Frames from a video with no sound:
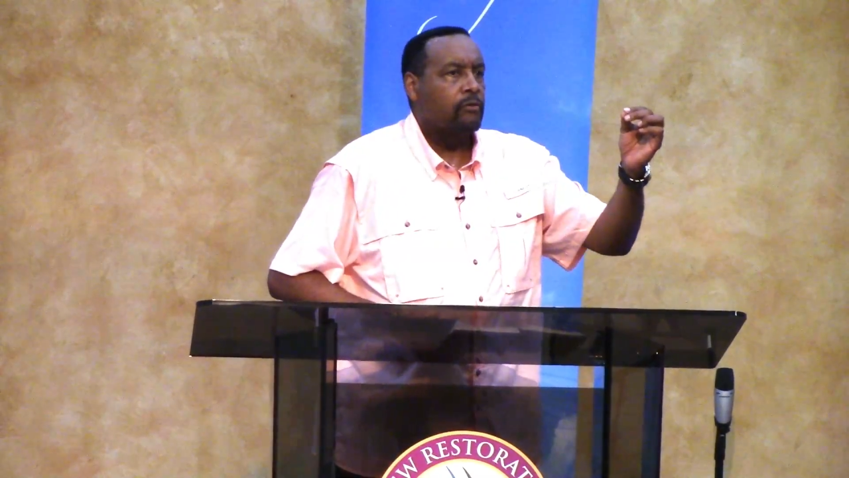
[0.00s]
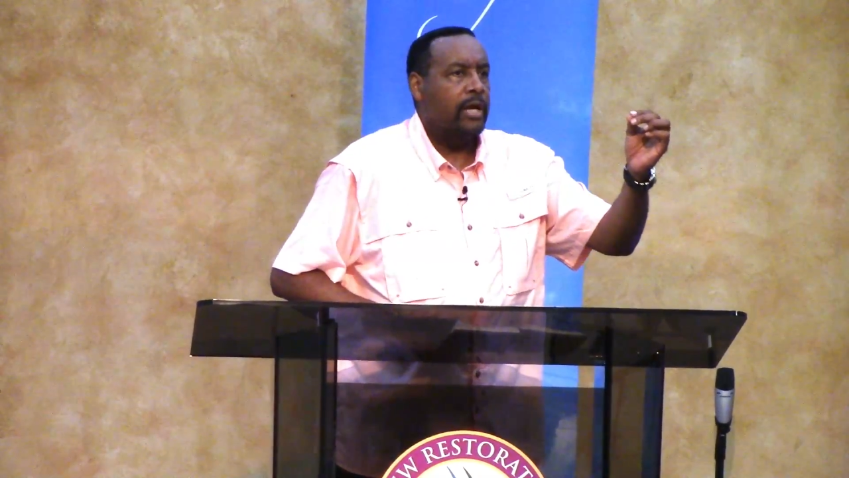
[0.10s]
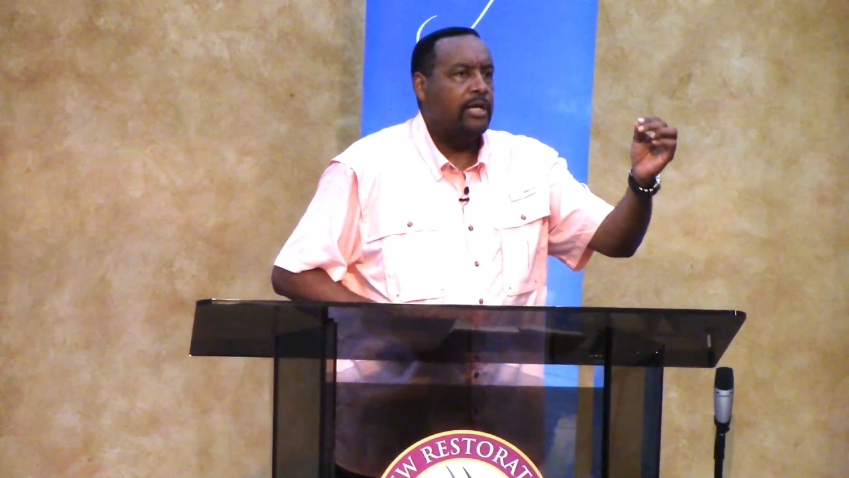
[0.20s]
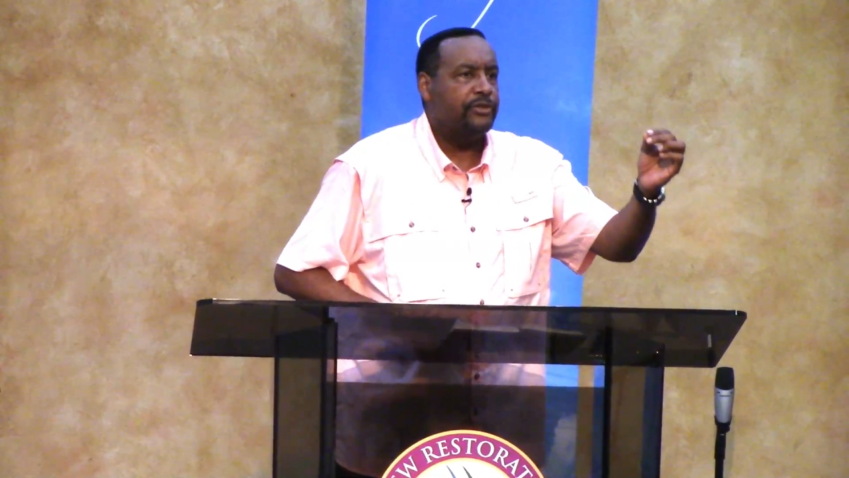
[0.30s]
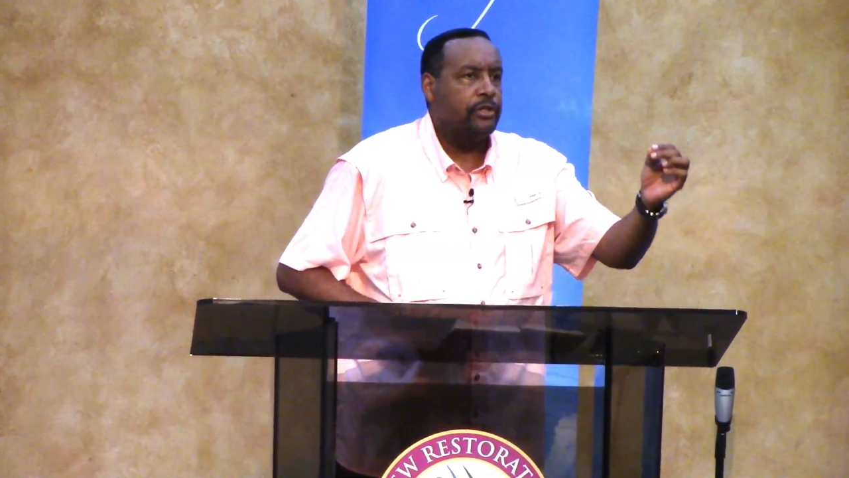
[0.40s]

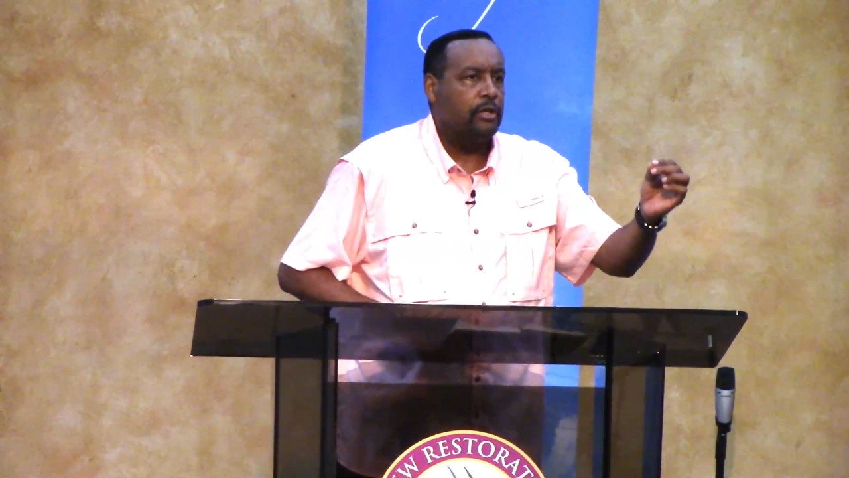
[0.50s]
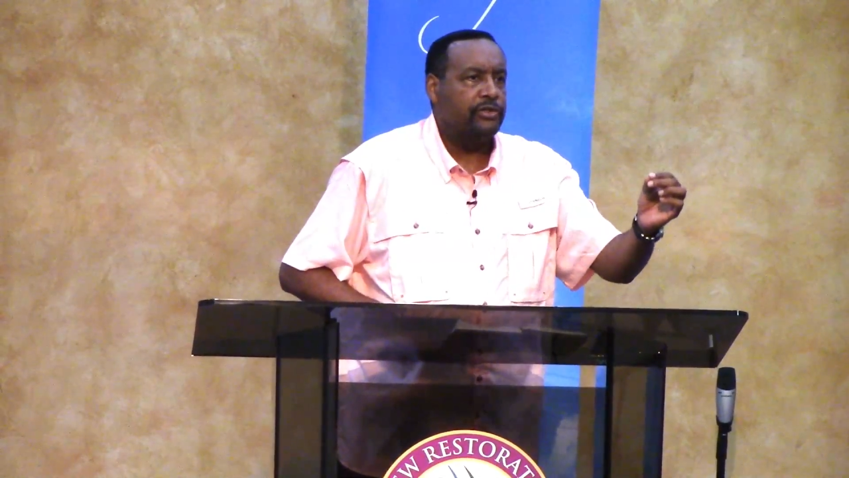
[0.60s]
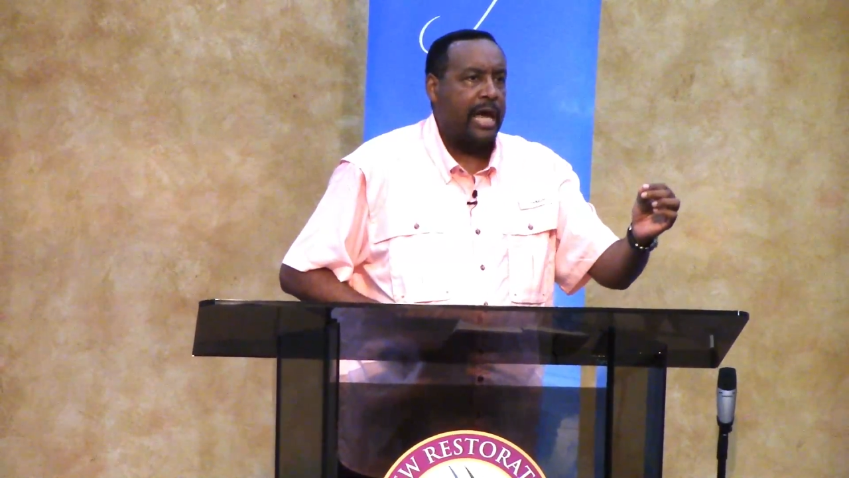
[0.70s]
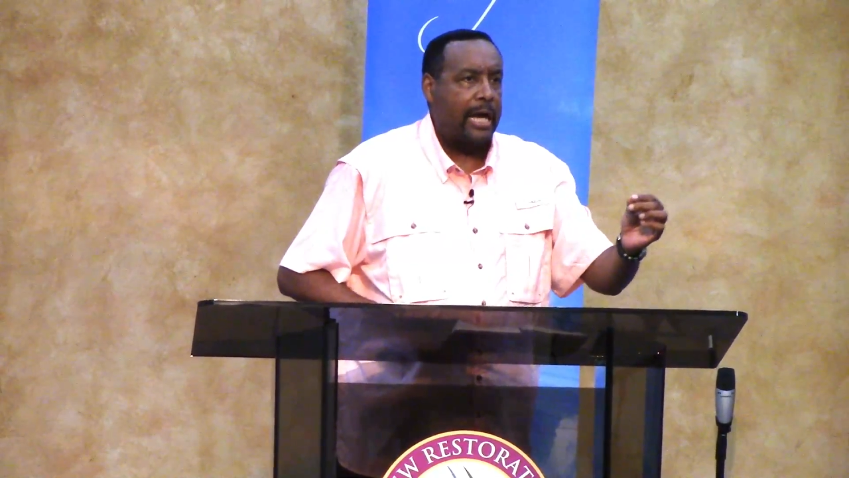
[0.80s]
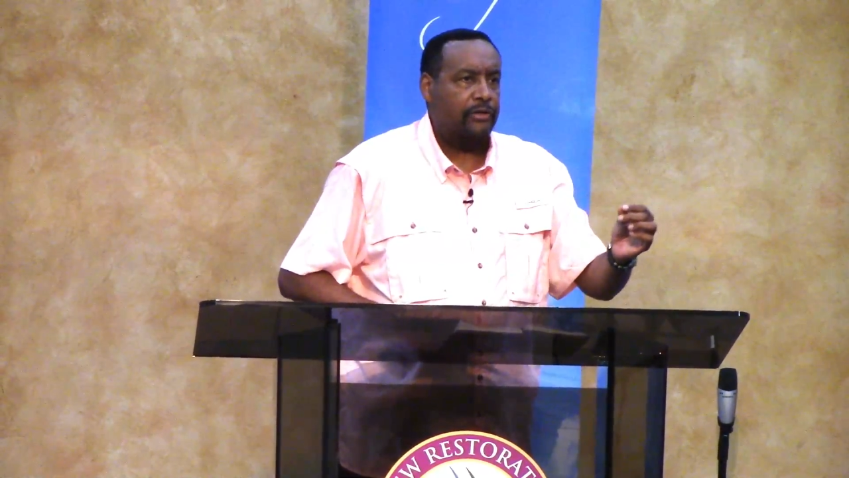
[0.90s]
raising your
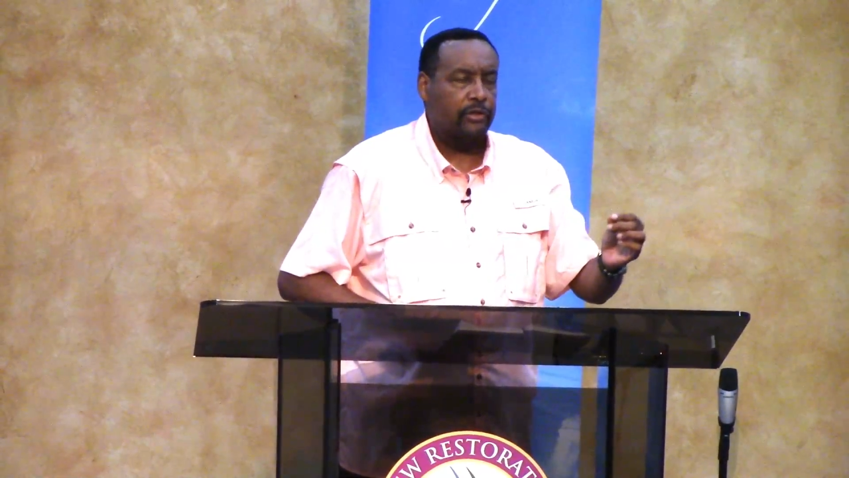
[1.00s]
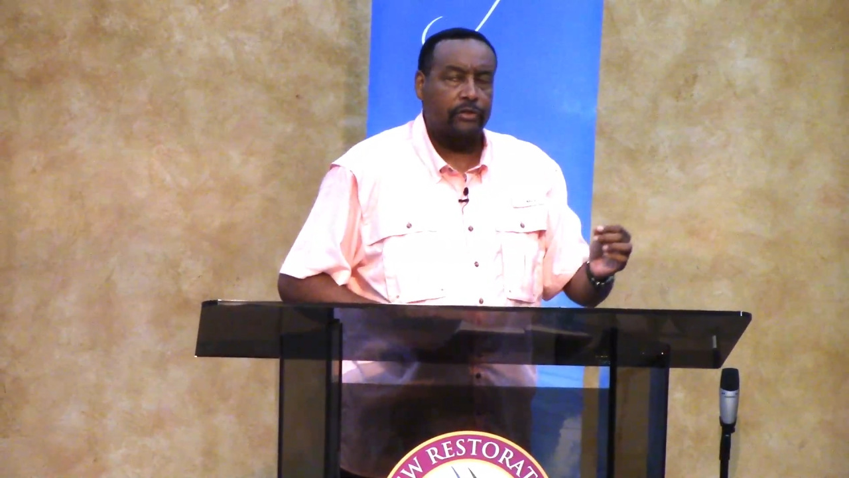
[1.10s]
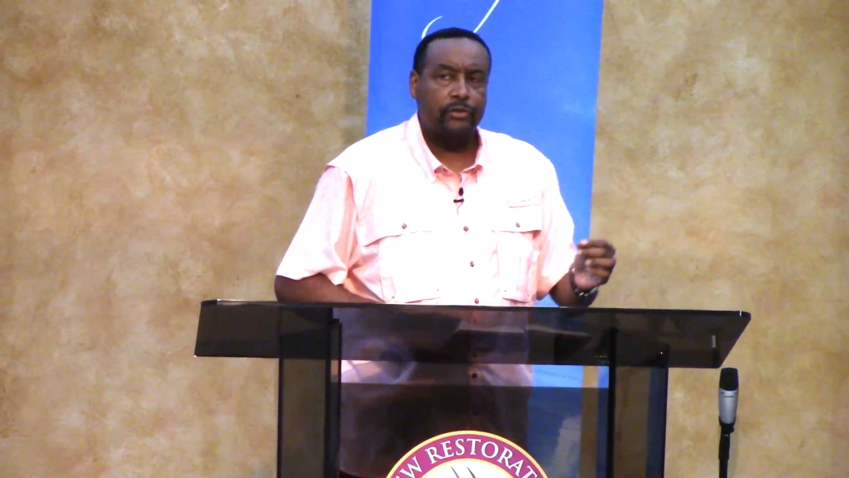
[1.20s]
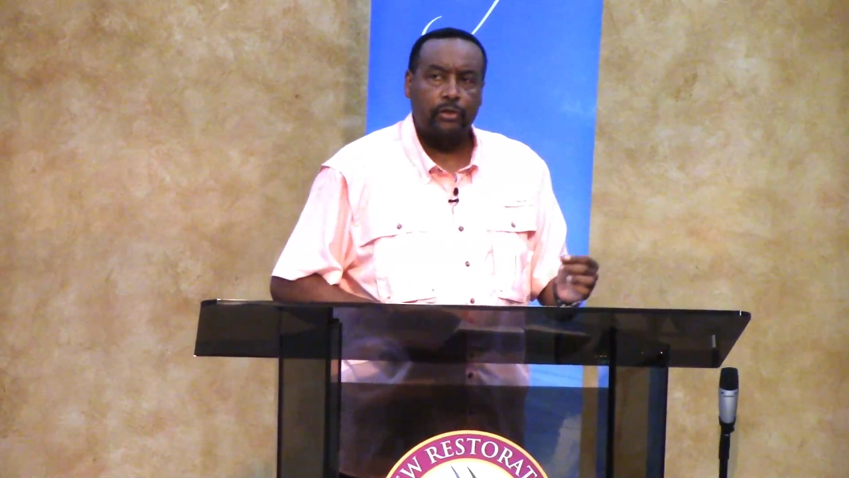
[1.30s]
taxes.